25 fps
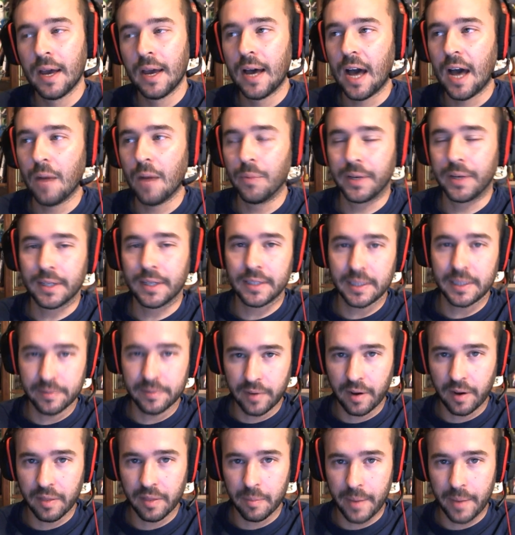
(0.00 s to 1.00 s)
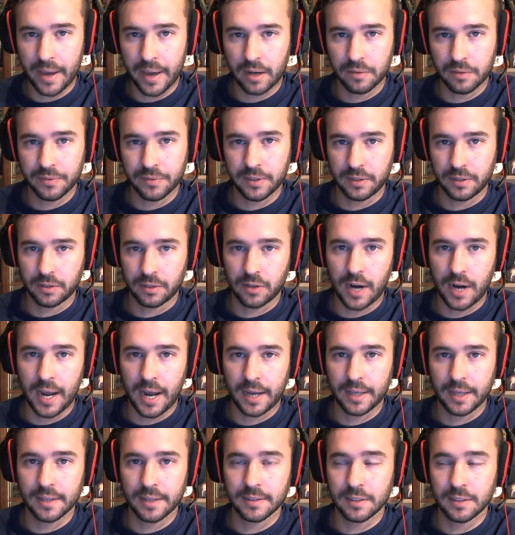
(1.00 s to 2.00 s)
we can leave it on the battlefield and
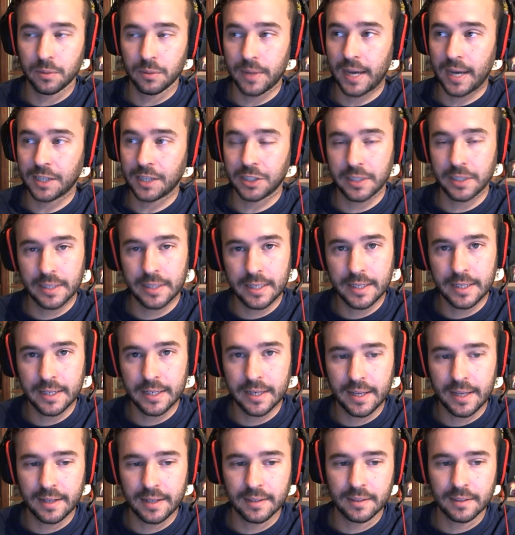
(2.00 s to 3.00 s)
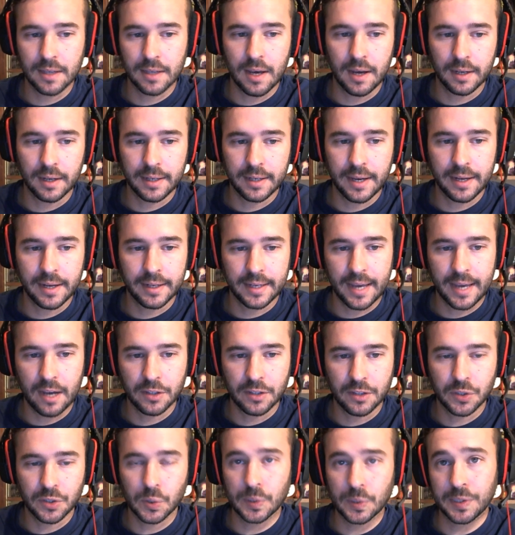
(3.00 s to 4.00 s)
crack it until we actually need it and kind of
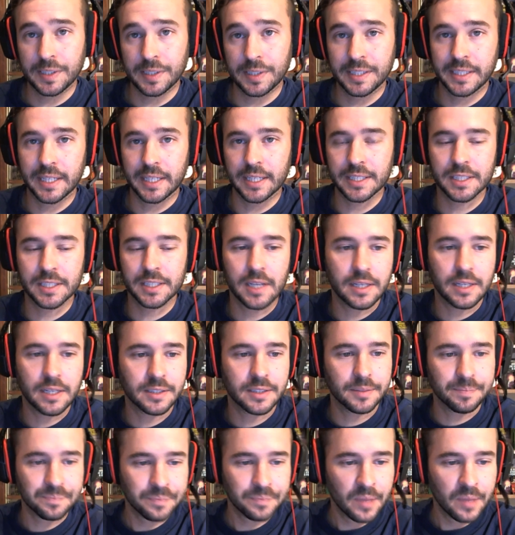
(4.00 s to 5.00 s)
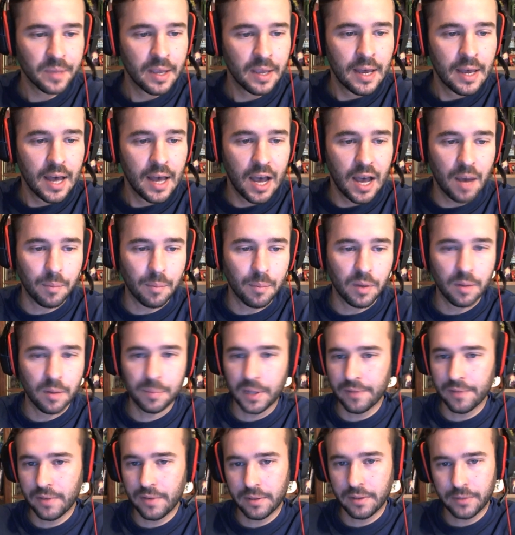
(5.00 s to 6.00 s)
count towards the Sarah's Sanctum.
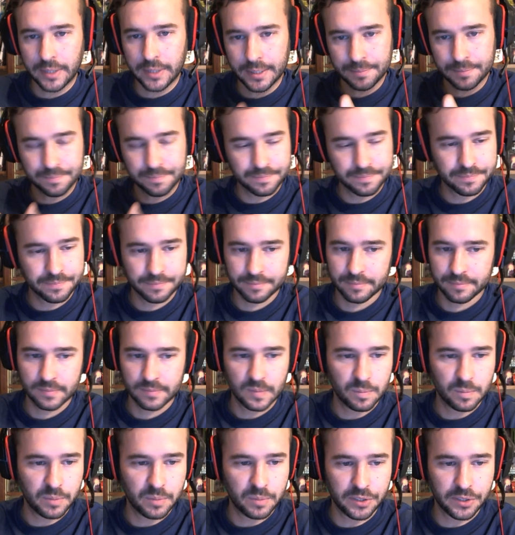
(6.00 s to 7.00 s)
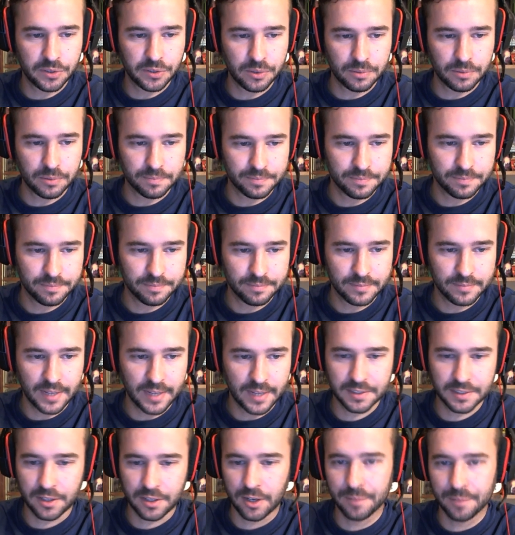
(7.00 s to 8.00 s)
Oblivion Ring, pretty cool.
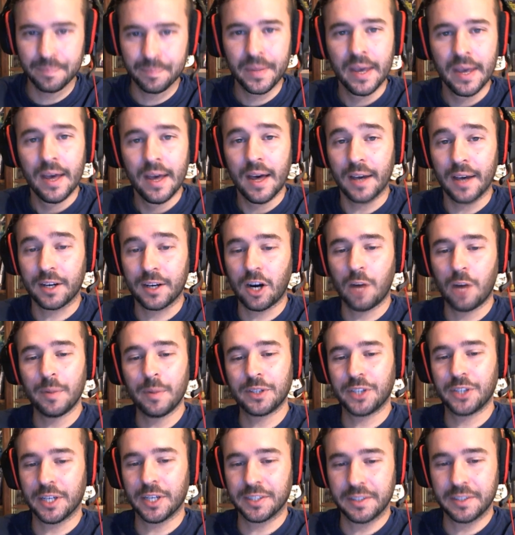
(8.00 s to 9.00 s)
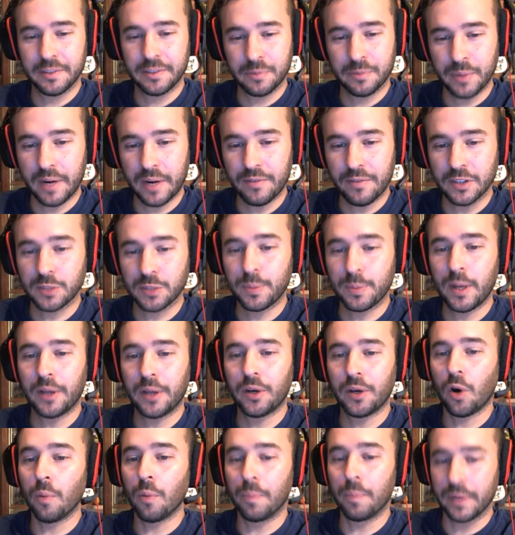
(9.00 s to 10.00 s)
Nice card. Karmic Justice. Whenever a
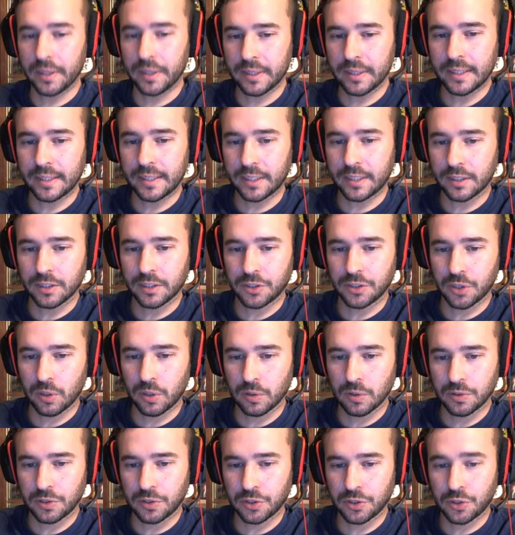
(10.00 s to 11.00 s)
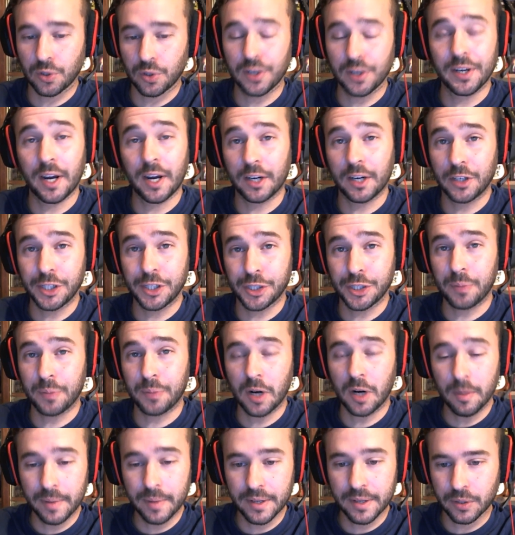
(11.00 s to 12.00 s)
spell or ability controls destroy a non-creature
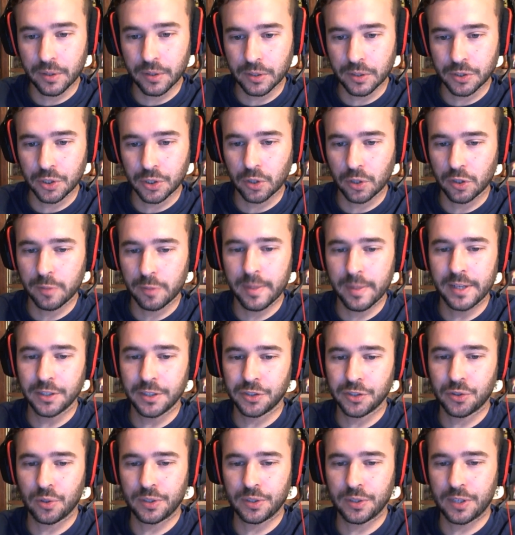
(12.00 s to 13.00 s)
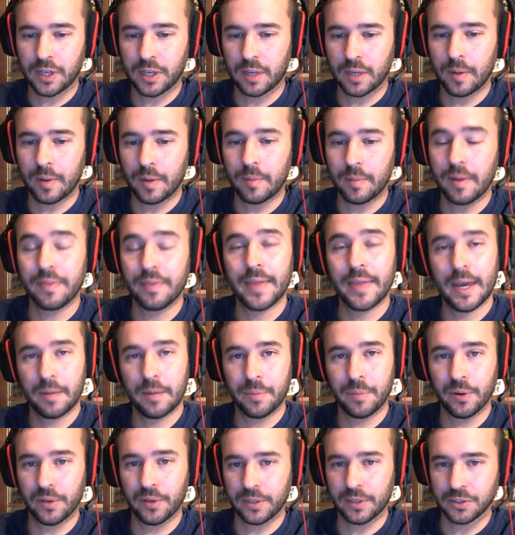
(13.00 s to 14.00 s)
permanent you control, you may destroy target permanent that
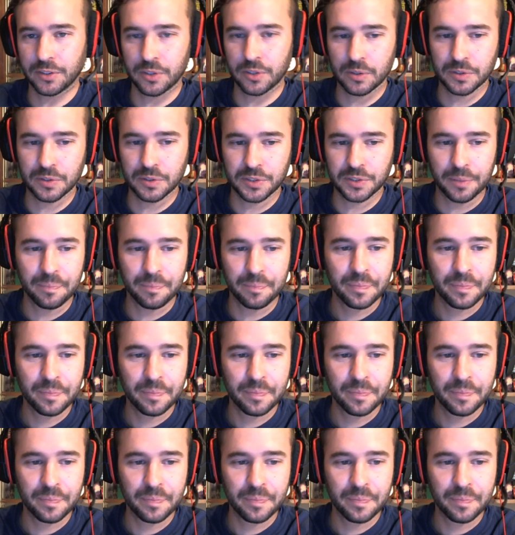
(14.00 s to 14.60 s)
opponent controls. So,